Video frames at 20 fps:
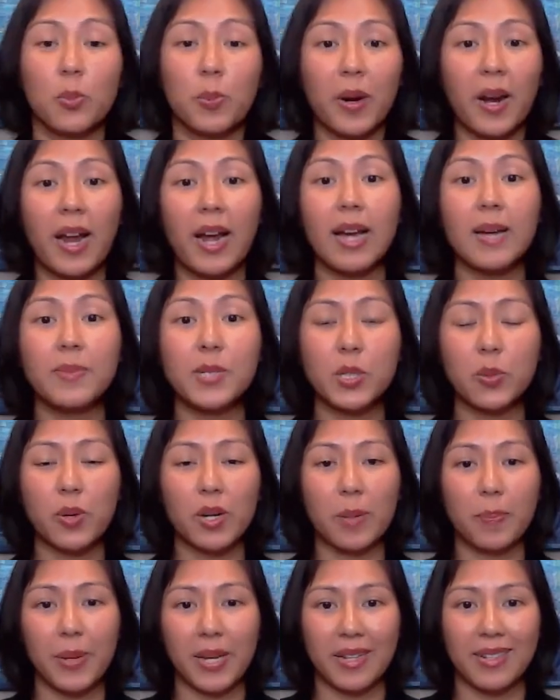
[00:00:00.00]
so perhaps you
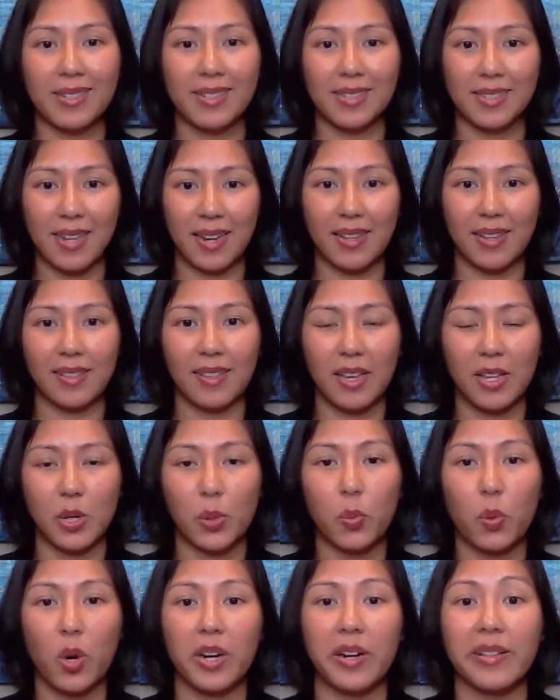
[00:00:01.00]
want to pick a state that
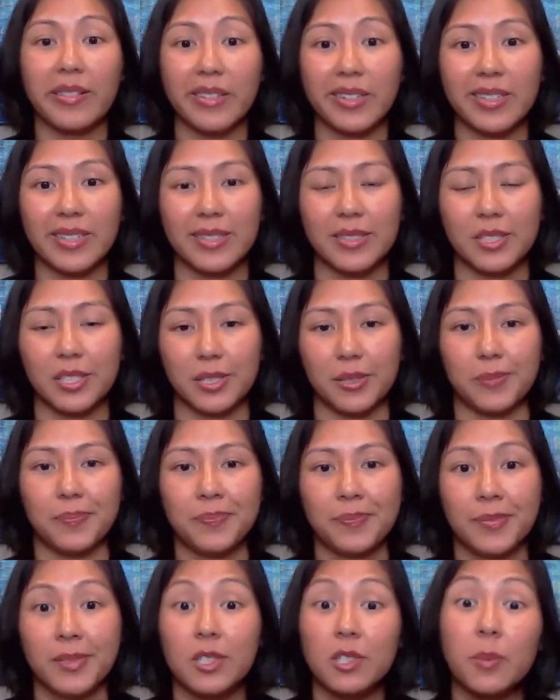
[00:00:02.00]
you want to look into.
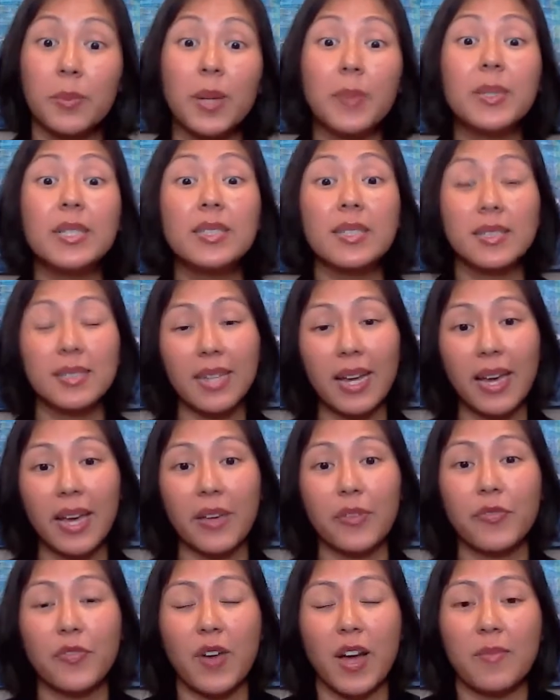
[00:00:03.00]
So maybe
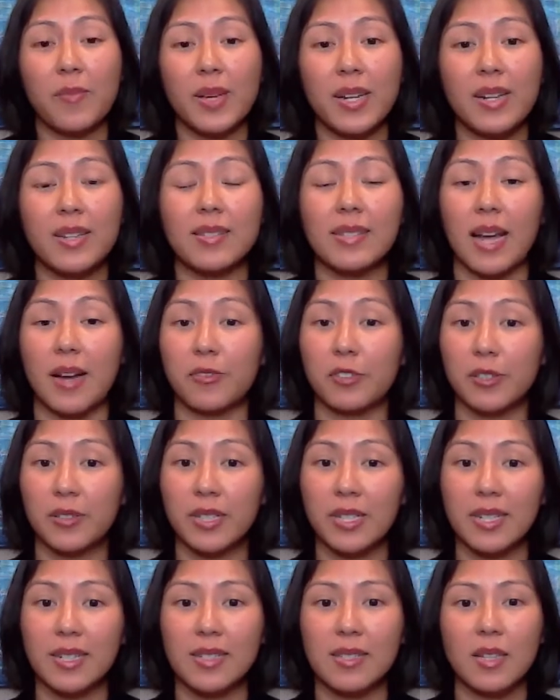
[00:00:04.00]
today, five minutes after
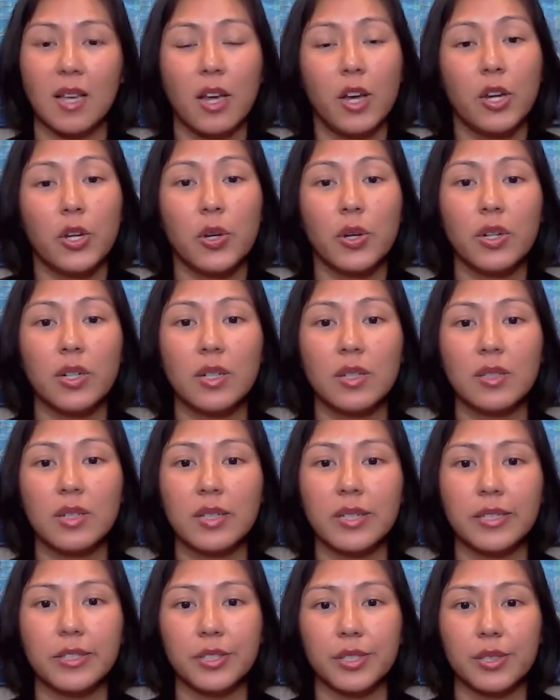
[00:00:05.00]
this, you're going to
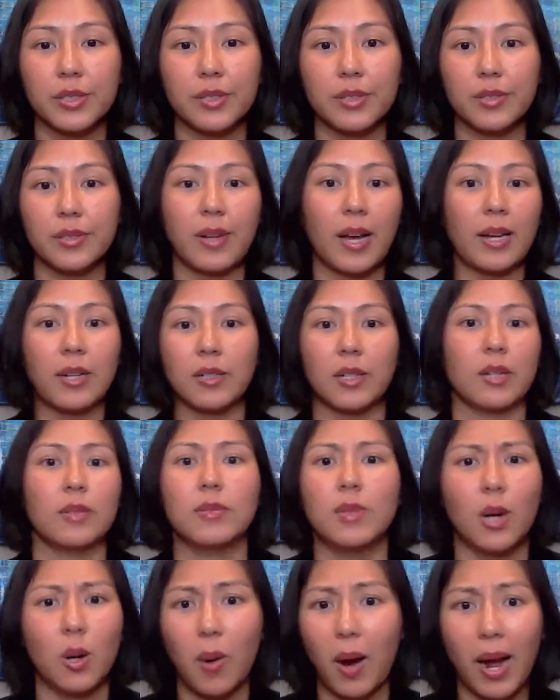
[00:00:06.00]
look into, I don't
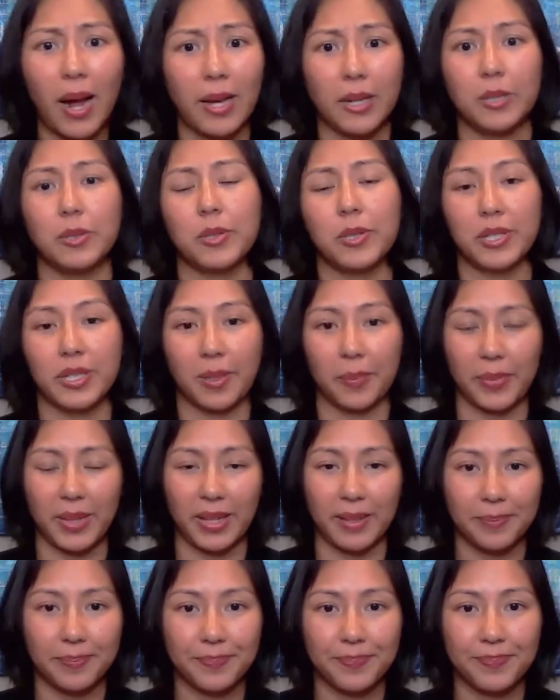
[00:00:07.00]
know, Ohio or
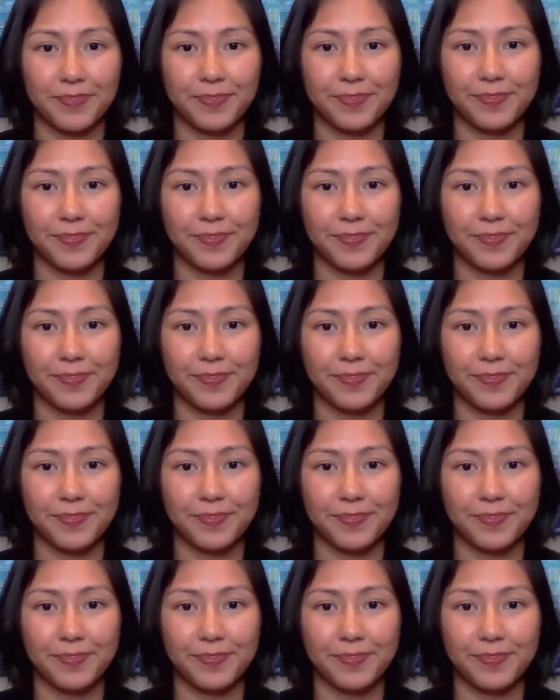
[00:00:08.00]
something.